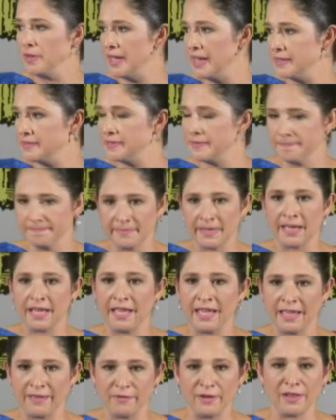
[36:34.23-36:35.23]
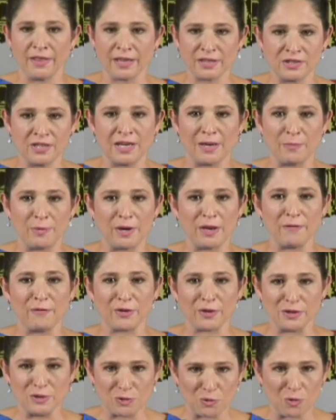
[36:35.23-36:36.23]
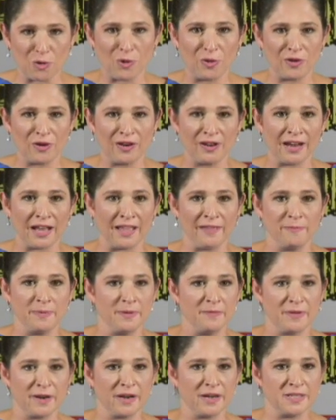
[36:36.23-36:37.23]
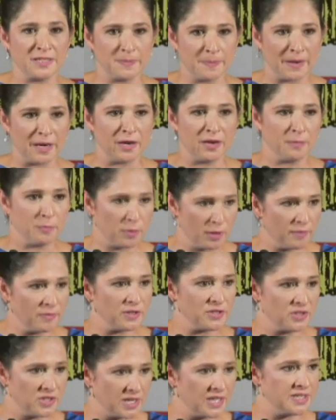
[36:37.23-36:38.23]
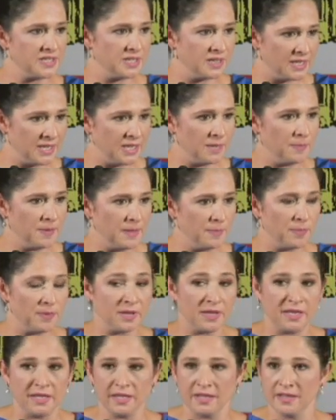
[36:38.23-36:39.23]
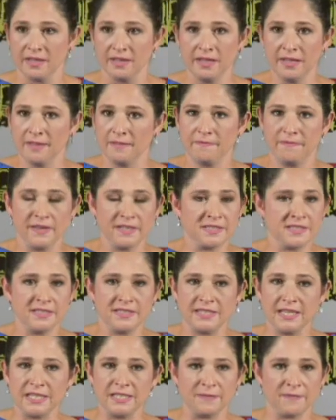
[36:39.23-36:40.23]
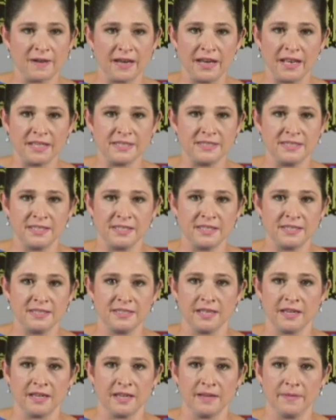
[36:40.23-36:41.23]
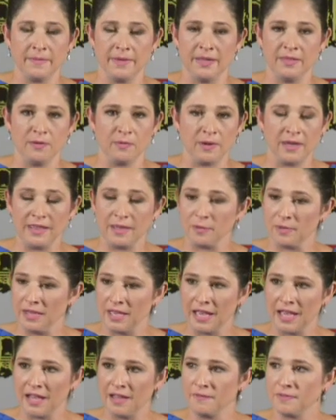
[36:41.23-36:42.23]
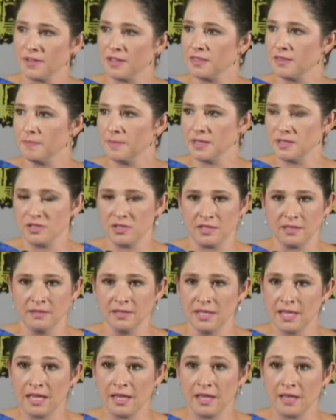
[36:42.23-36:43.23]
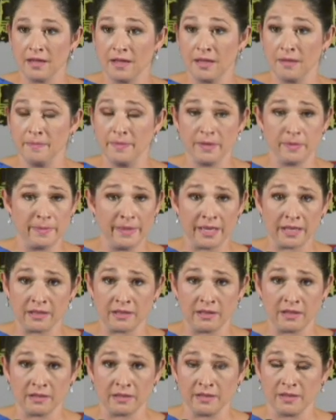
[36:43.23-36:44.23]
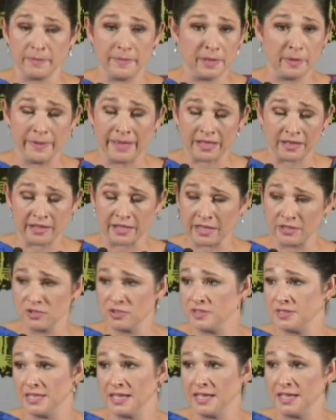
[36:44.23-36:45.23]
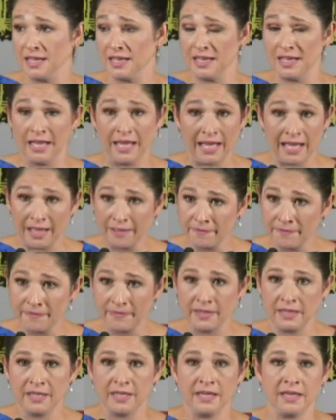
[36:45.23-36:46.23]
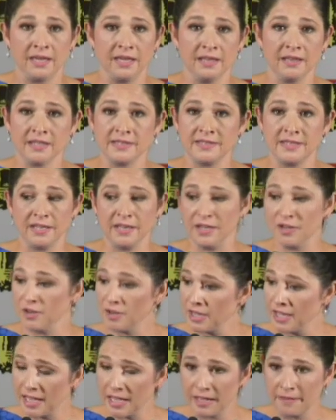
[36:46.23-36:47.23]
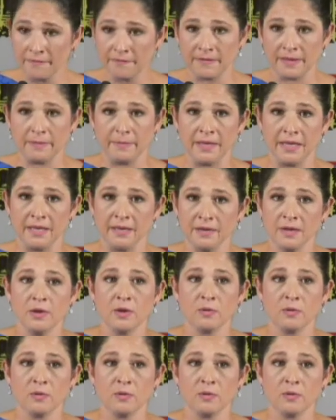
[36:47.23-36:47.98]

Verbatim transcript: days. I have an election. I'm running for comptroller. I've been very inspired and privileged to get to lead people and to fix the state's finances um, in the way that we have, cut the budget uh, bill backlog, the bill backlog, I should say, in half in less than a year and a half. I mean,